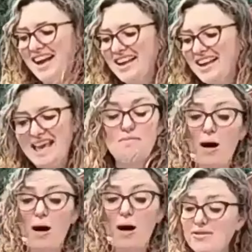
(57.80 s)
Keep up
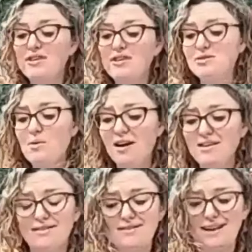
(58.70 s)
the good work.
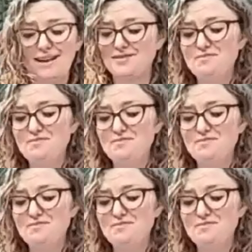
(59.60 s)
That's from